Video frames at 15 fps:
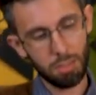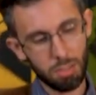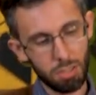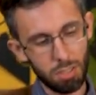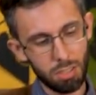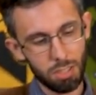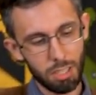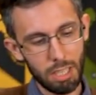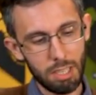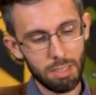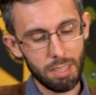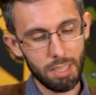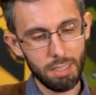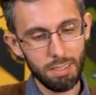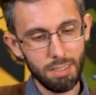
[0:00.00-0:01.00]

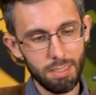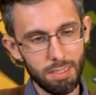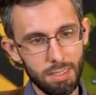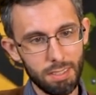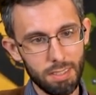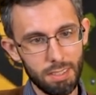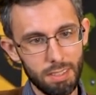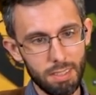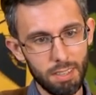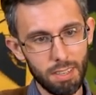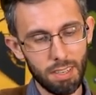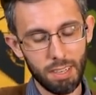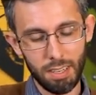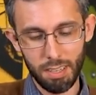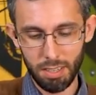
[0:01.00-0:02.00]
Sarah
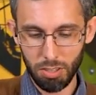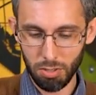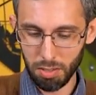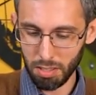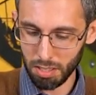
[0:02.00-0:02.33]
in a country